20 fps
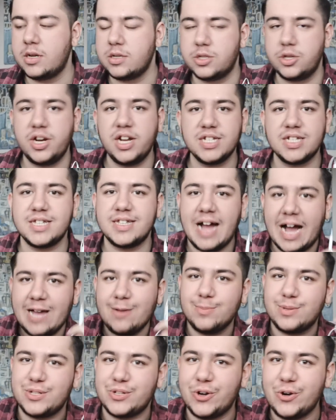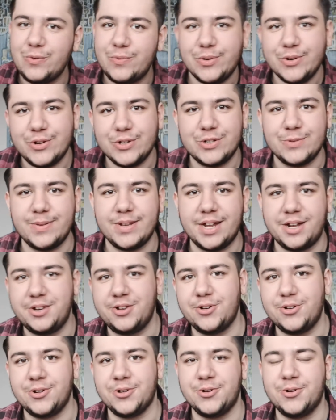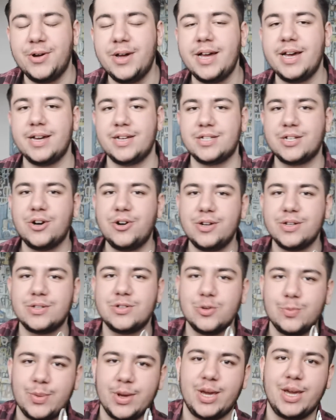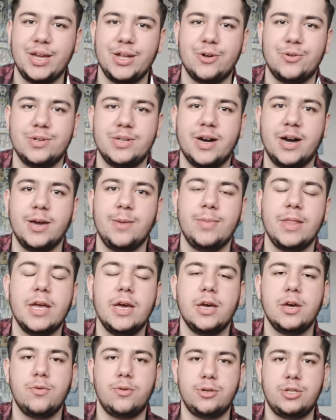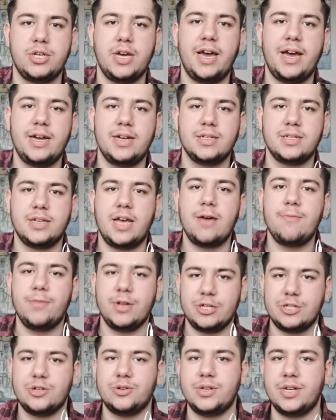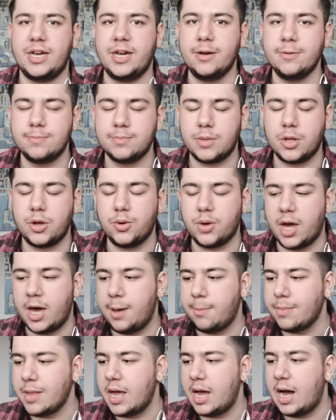So there's a time slot, for those of you that don't know. It's called the Superhero Time, which airs every Sunday, okay?